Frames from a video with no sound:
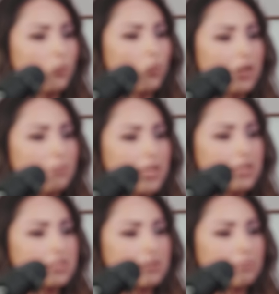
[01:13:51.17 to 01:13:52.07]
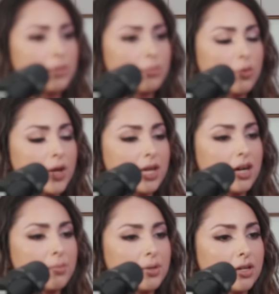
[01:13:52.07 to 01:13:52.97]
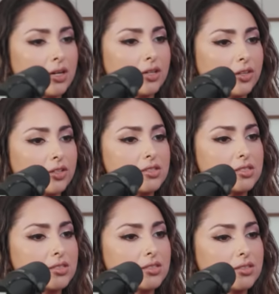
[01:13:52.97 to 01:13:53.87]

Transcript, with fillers: But what makes some people wake up and not others?